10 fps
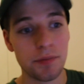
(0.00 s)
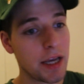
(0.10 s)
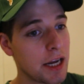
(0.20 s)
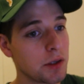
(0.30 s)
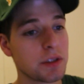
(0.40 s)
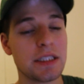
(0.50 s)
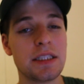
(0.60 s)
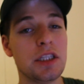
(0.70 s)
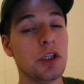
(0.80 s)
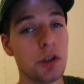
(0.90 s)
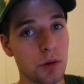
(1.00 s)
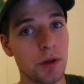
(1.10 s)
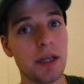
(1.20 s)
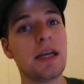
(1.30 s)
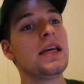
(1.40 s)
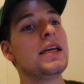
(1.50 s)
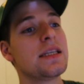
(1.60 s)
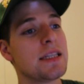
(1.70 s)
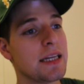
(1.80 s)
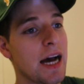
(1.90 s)
Daniels is the dude. He
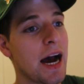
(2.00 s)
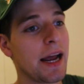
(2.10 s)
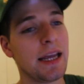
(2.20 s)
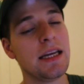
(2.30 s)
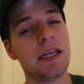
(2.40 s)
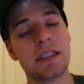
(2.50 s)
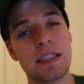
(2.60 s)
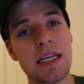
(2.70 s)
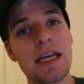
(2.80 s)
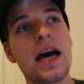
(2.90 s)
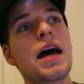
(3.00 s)
is the guy. He is the